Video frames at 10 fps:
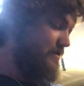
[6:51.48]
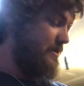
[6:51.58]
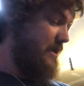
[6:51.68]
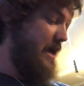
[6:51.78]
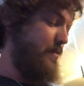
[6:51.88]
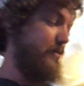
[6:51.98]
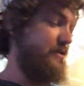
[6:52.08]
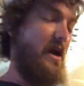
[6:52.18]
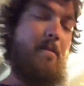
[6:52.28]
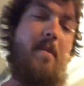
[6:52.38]

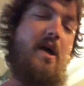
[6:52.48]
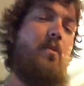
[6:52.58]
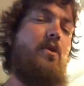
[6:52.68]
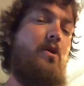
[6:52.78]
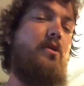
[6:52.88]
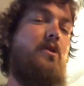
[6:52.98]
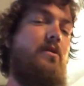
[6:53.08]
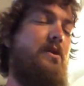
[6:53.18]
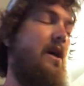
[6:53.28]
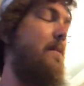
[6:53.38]
cables. I might want to hook
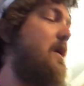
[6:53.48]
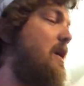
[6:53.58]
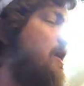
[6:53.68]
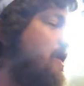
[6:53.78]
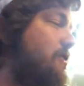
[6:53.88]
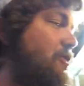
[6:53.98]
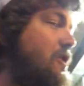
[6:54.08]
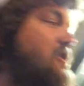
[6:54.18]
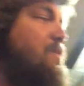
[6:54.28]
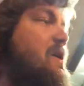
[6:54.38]
those up.
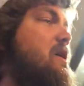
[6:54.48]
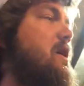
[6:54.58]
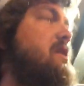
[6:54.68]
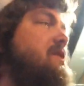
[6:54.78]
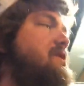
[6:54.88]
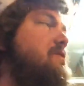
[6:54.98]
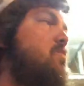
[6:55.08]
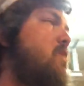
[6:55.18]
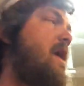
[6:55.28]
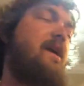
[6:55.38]
Just because
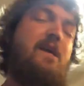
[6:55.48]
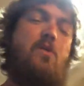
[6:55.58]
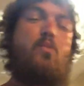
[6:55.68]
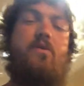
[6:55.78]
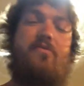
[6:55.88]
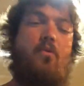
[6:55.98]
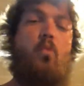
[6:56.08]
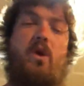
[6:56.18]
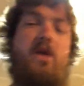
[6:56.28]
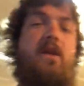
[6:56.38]
when I get with the
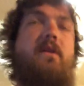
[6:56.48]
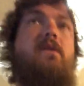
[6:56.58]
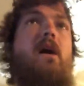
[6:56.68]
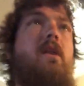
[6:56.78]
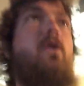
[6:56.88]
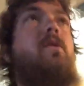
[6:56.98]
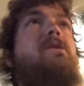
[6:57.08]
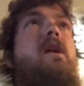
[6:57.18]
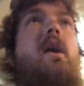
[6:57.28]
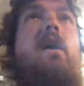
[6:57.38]
wind, I
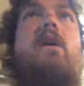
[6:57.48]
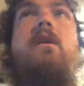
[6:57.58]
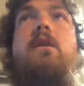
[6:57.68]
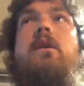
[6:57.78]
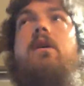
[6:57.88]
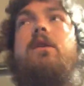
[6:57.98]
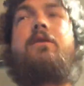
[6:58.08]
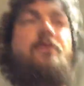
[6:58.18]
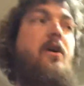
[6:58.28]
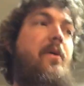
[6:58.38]
noticed today,
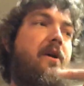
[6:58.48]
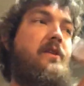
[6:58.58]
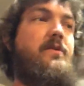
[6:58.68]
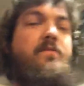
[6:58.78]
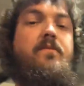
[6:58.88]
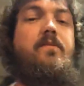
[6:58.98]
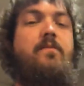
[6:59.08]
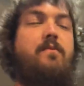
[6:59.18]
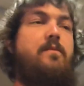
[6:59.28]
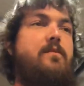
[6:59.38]
sorry, we got some
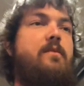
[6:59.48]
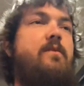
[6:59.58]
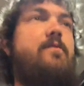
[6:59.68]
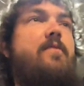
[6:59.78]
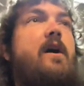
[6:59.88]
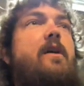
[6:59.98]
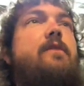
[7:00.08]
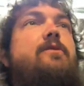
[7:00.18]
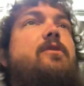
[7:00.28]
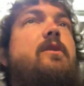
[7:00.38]

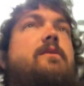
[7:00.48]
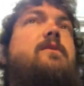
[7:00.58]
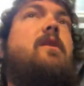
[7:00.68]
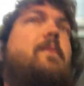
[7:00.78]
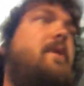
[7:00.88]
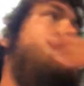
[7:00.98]
fire trucks coming.